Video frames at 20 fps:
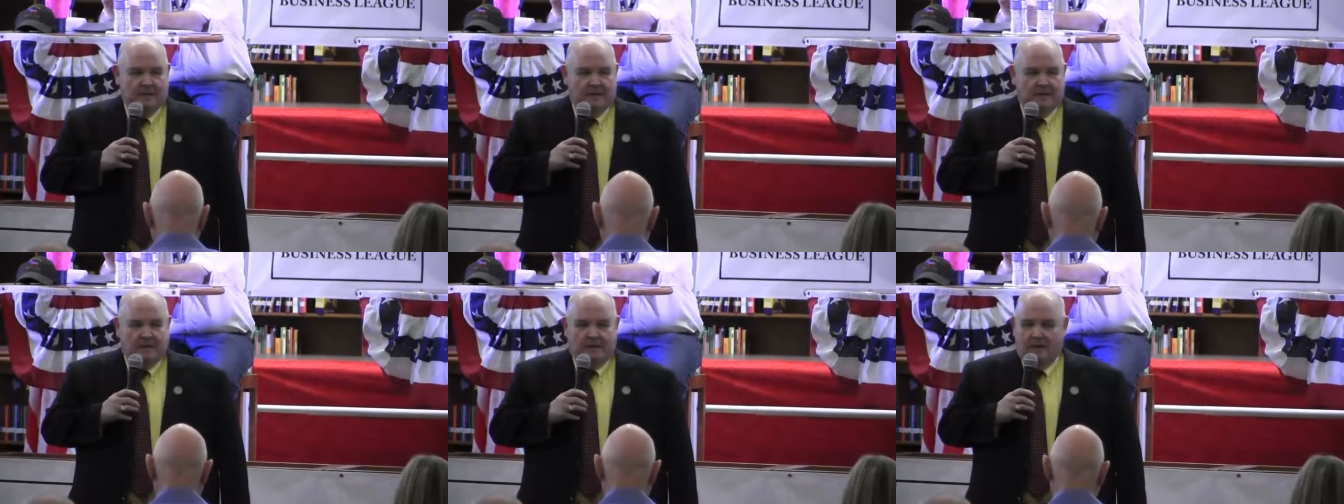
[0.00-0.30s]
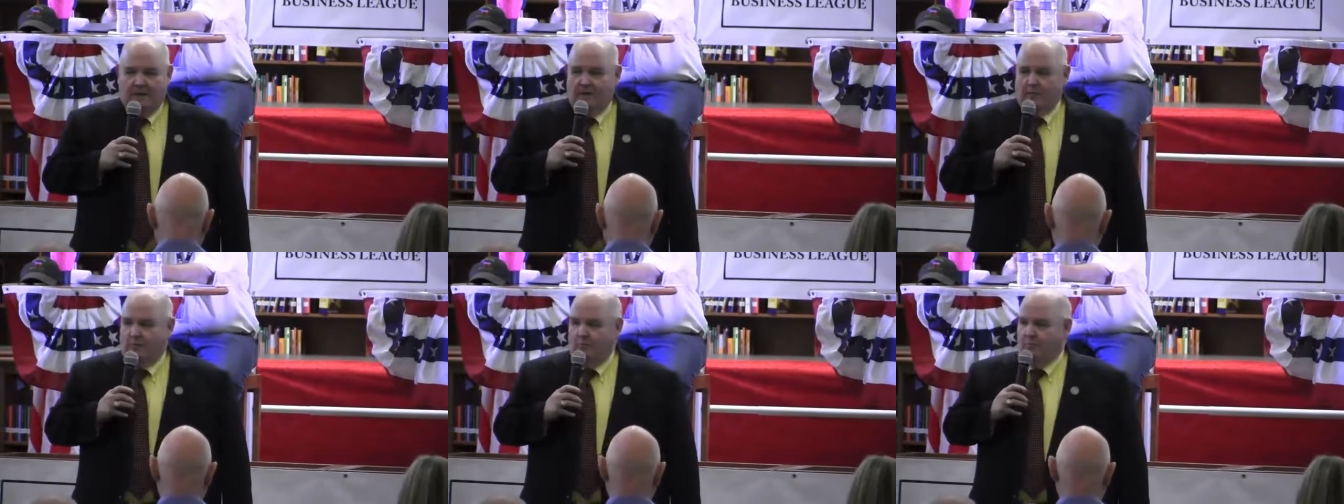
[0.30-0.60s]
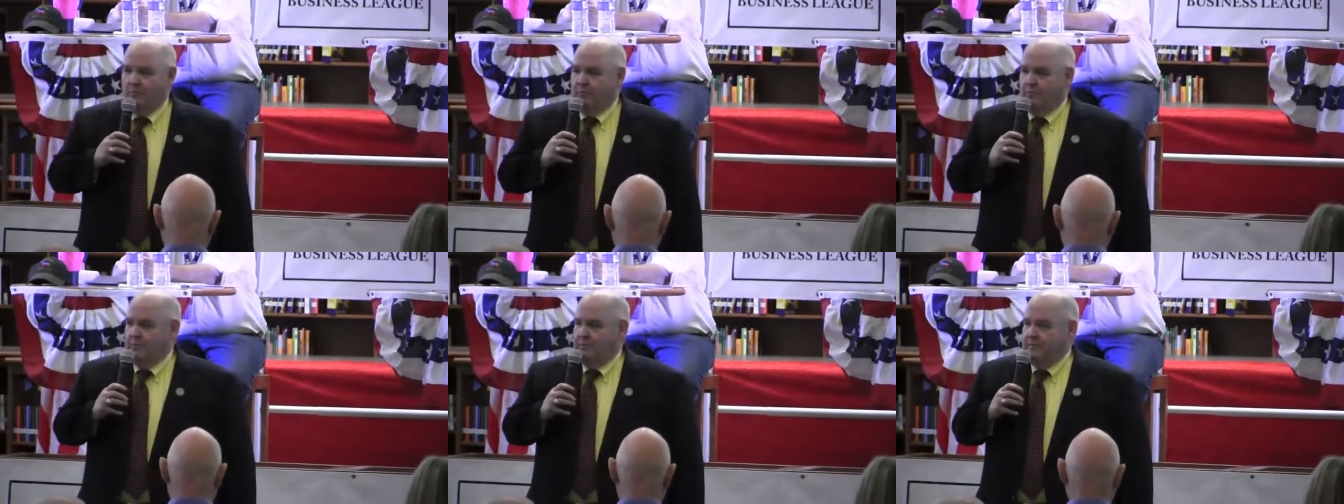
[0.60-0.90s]

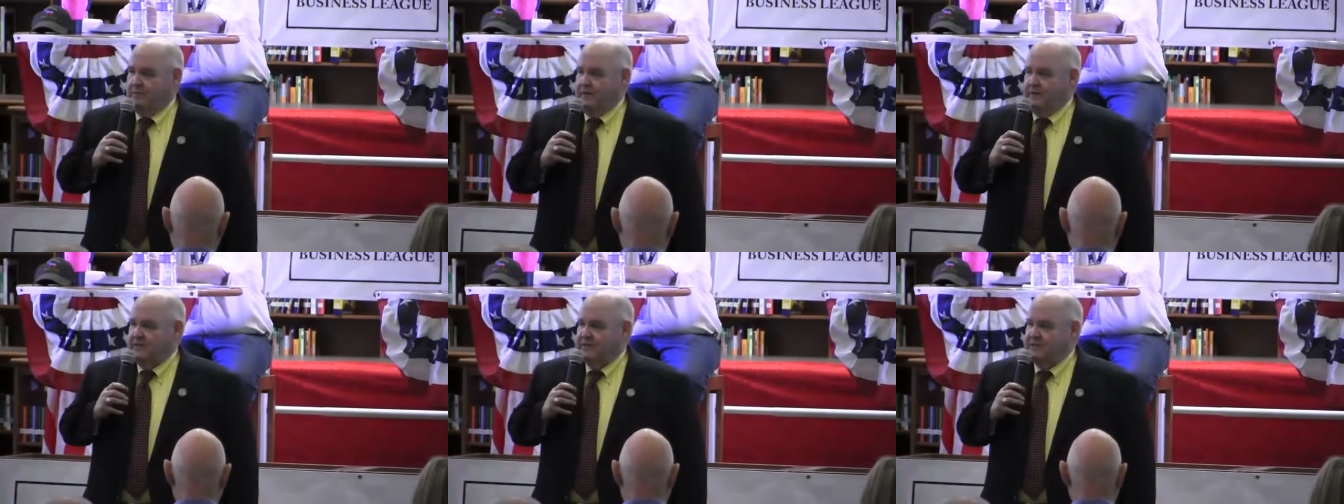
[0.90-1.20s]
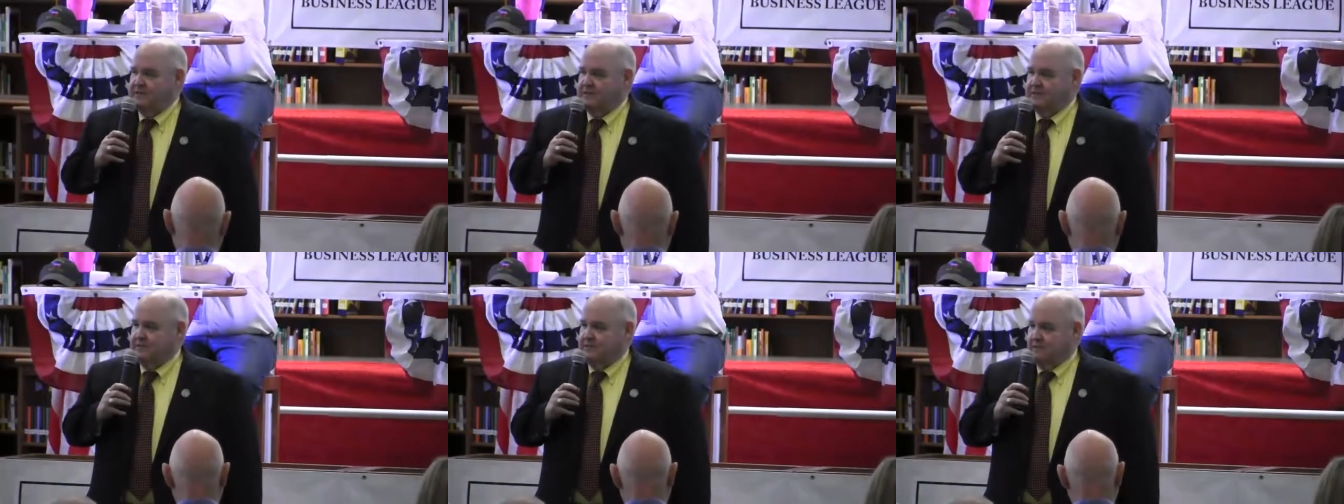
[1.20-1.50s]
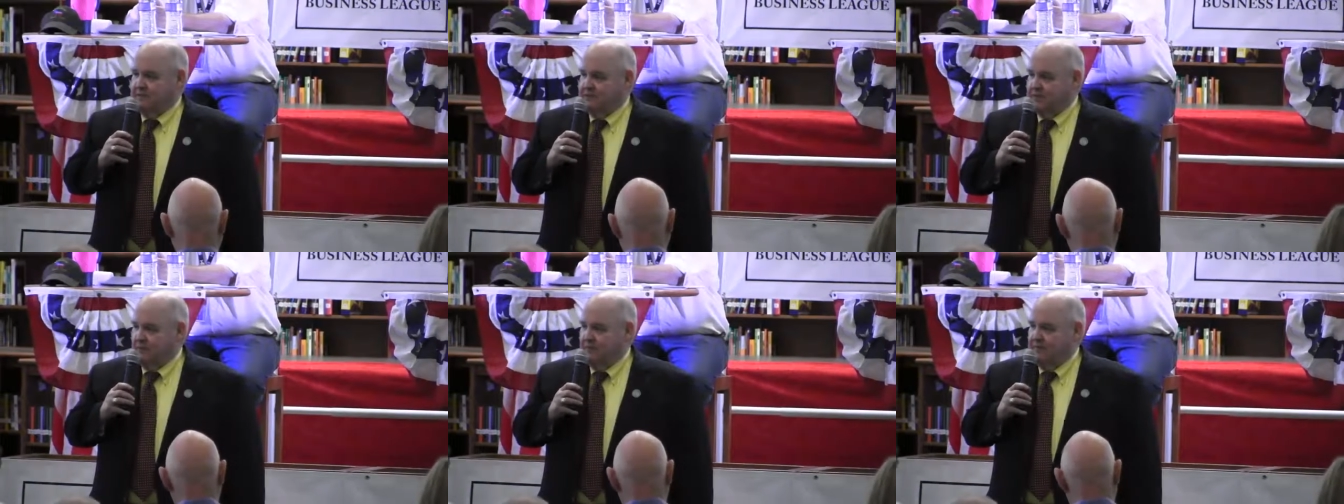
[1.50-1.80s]
Uh, the
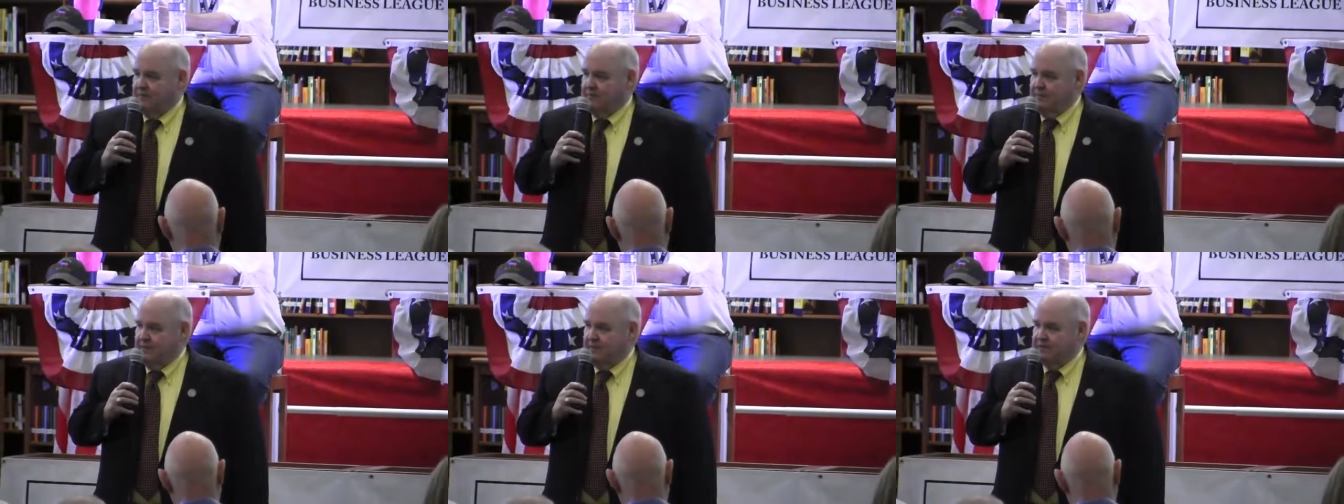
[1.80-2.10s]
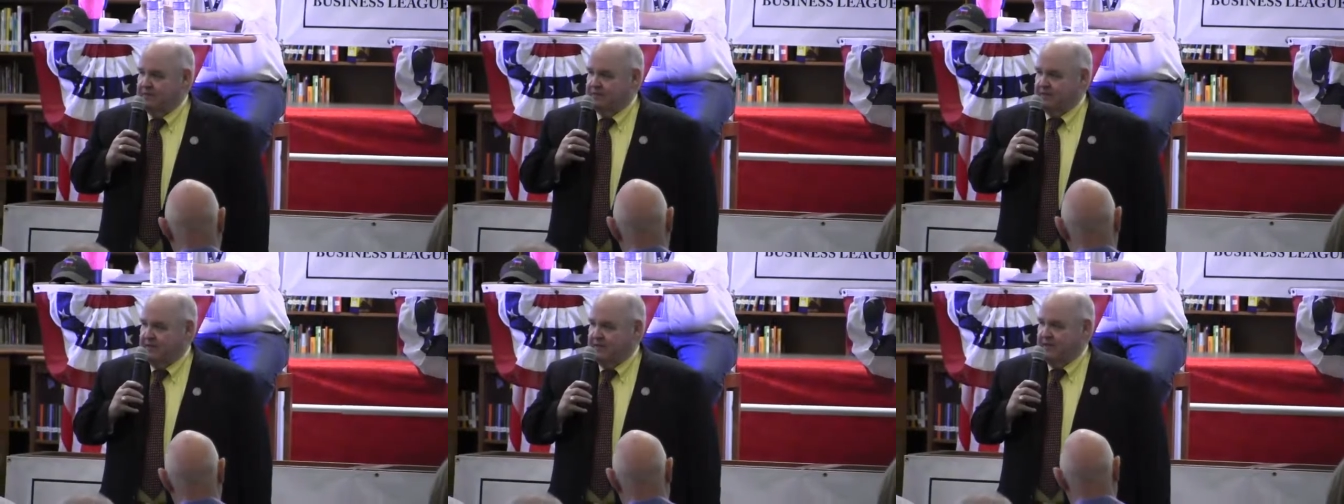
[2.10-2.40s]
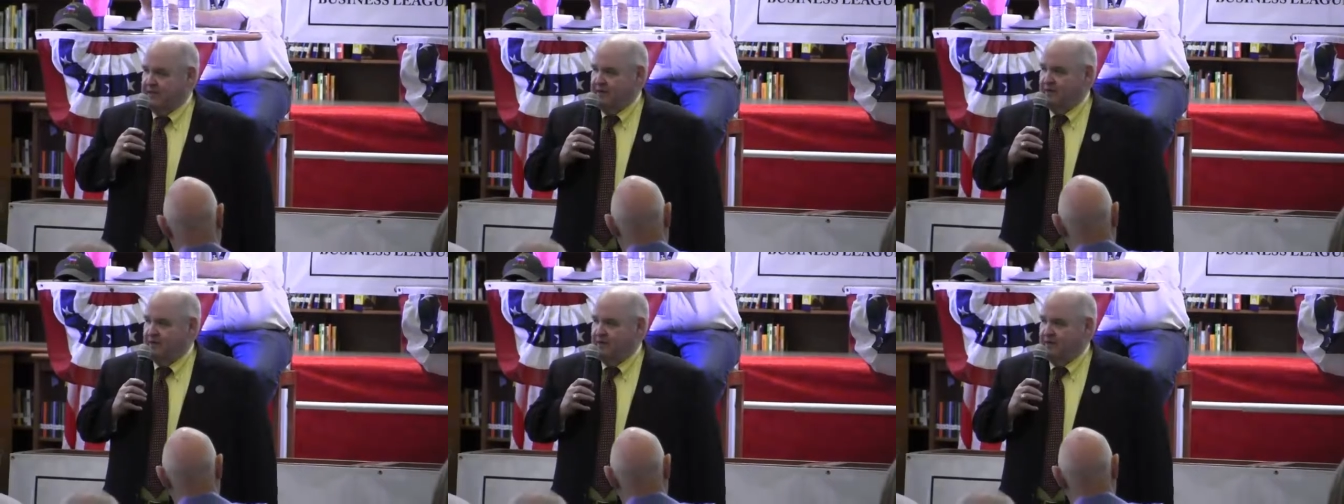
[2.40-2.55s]
Conservative Business League,